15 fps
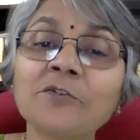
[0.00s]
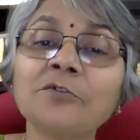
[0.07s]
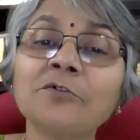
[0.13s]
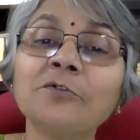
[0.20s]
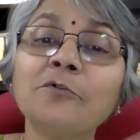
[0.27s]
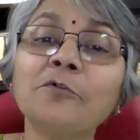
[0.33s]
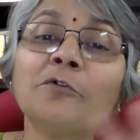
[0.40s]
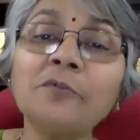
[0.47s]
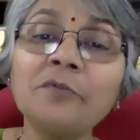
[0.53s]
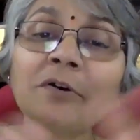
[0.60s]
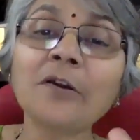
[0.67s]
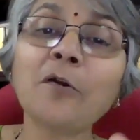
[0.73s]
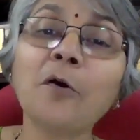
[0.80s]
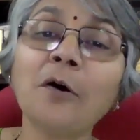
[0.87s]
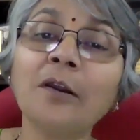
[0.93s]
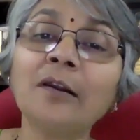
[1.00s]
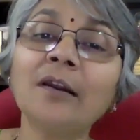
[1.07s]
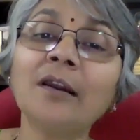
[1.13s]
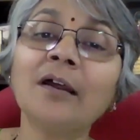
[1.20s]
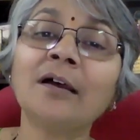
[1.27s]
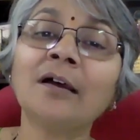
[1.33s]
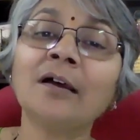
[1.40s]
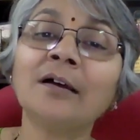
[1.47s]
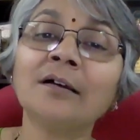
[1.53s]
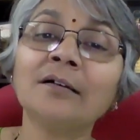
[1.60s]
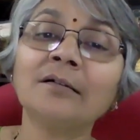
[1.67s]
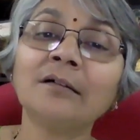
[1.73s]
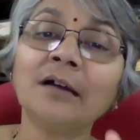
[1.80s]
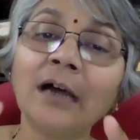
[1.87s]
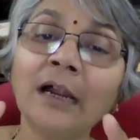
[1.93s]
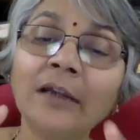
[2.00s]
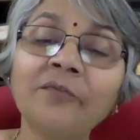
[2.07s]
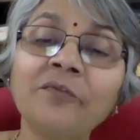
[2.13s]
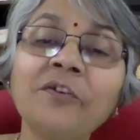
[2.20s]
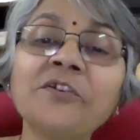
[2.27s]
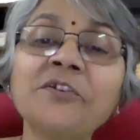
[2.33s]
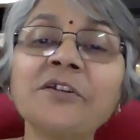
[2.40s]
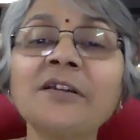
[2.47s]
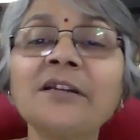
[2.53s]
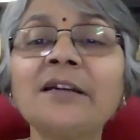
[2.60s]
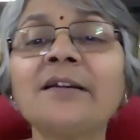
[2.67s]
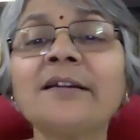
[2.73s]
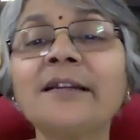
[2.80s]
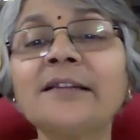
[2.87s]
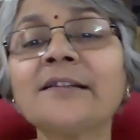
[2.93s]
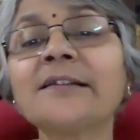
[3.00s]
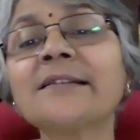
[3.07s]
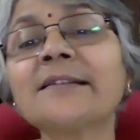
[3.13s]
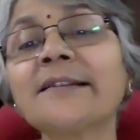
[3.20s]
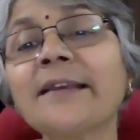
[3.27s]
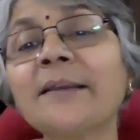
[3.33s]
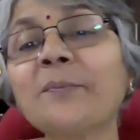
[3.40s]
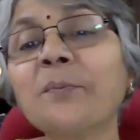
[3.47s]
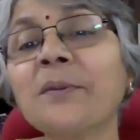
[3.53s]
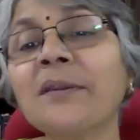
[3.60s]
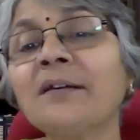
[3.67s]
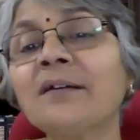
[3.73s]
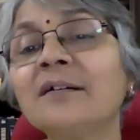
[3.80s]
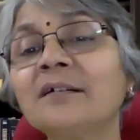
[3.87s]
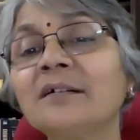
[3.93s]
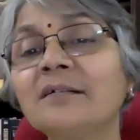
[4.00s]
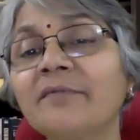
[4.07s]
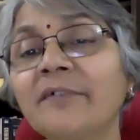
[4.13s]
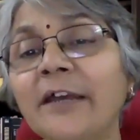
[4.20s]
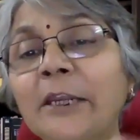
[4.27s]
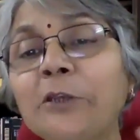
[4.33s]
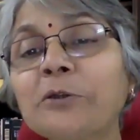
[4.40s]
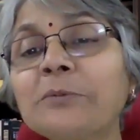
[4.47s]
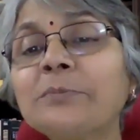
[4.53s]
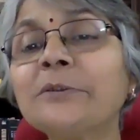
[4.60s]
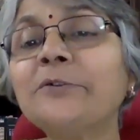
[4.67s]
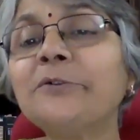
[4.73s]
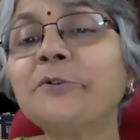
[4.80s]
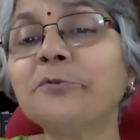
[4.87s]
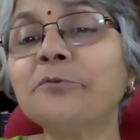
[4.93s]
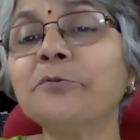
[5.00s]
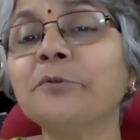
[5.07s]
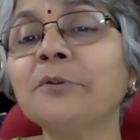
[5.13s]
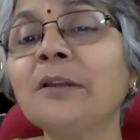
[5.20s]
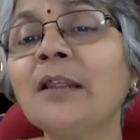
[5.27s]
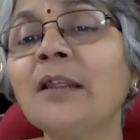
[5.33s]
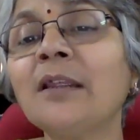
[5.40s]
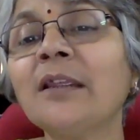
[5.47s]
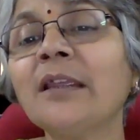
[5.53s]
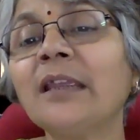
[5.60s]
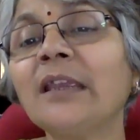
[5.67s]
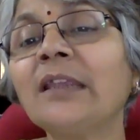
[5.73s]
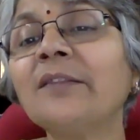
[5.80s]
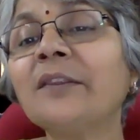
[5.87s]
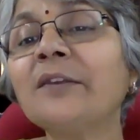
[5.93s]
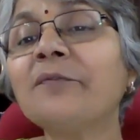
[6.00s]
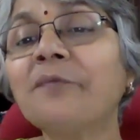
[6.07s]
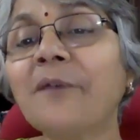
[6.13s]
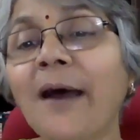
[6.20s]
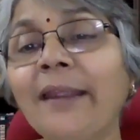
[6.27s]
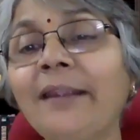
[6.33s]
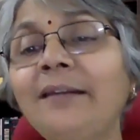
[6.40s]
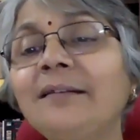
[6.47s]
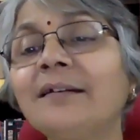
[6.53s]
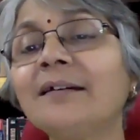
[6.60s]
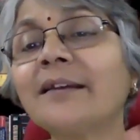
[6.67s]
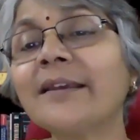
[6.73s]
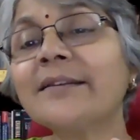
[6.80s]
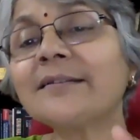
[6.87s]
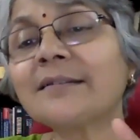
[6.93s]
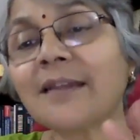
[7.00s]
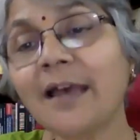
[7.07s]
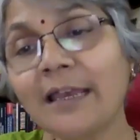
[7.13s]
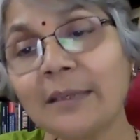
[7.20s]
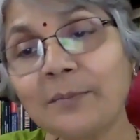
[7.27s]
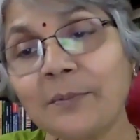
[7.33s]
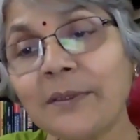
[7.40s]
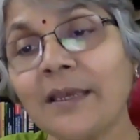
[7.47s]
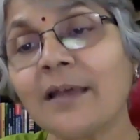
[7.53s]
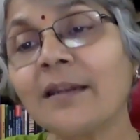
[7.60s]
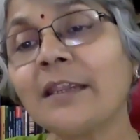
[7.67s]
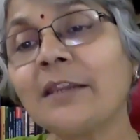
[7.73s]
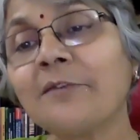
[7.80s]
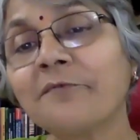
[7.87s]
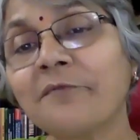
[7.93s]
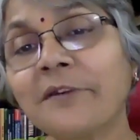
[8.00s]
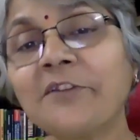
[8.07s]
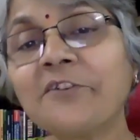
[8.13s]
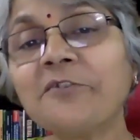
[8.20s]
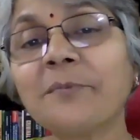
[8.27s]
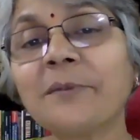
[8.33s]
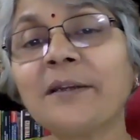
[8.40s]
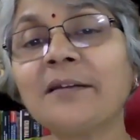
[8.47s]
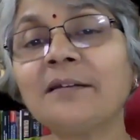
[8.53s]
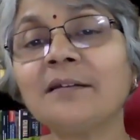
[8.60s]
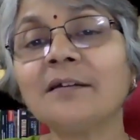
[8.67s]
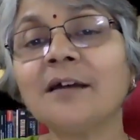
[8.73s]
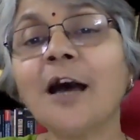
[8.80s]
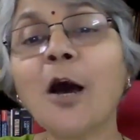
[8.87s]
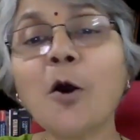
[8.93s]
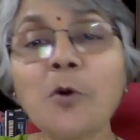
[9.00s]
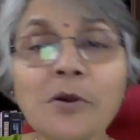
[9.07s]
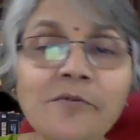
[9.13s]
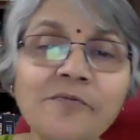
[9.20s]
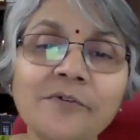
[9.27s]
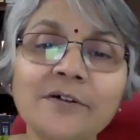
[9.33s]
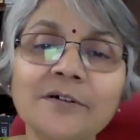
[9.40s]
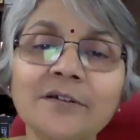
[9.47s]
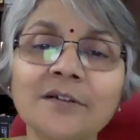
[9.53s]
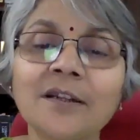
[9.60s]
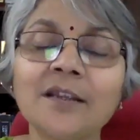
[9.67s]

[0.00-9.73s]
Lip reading: So, overall, artificial intelligence can be a valuable tool in the fight against IPR infringement. However,